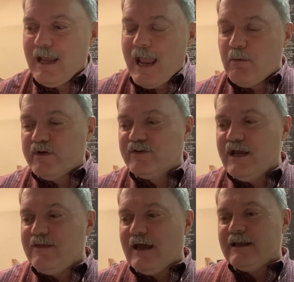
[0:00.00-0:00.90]
And we
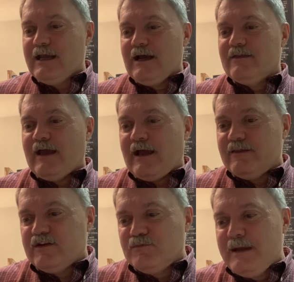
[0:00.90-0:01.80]
see that
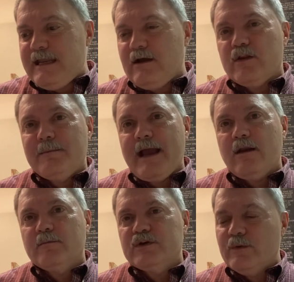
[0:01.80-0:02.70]
this meeting on the
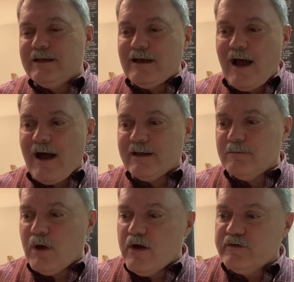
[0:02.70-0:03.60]
mountain between God
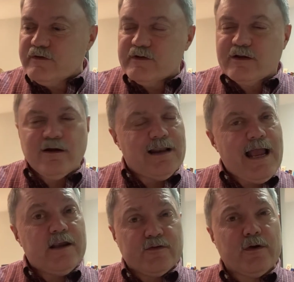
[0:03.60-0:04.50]
and Moses is going to
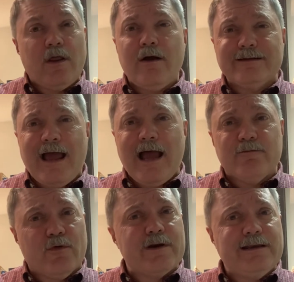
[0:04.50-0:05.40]
last for a long time,
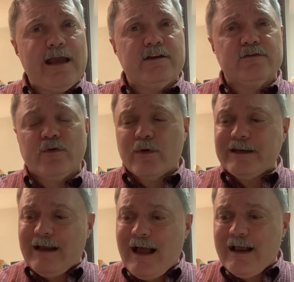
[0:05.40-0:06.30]
40 days and 40
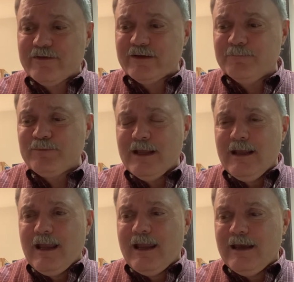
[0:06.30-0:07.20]
nights. And
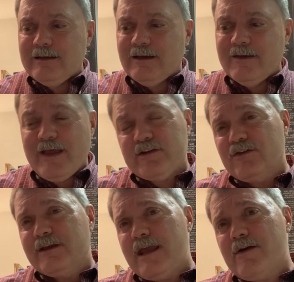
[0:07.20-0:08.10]
that's
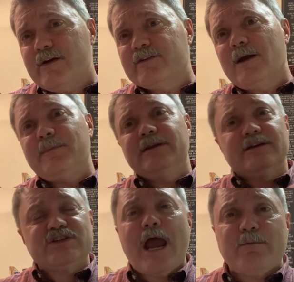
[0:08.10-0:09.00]
going to carry us up
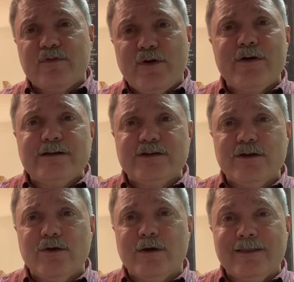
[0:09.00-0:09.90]
into chapter
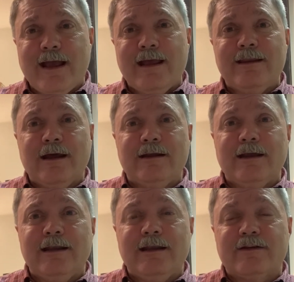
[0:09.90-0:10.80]
32.
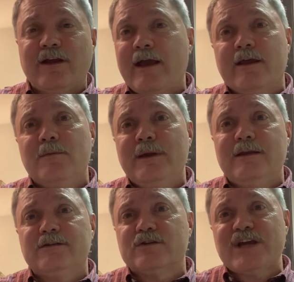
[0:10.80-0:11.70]
And it's not going to be
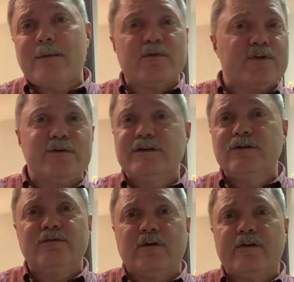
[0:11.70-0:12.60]
until chapter
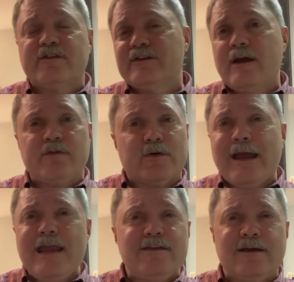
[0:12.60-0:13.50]
32, verse 7 or
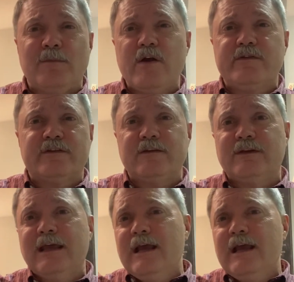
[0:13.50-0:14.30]
8 that Moses even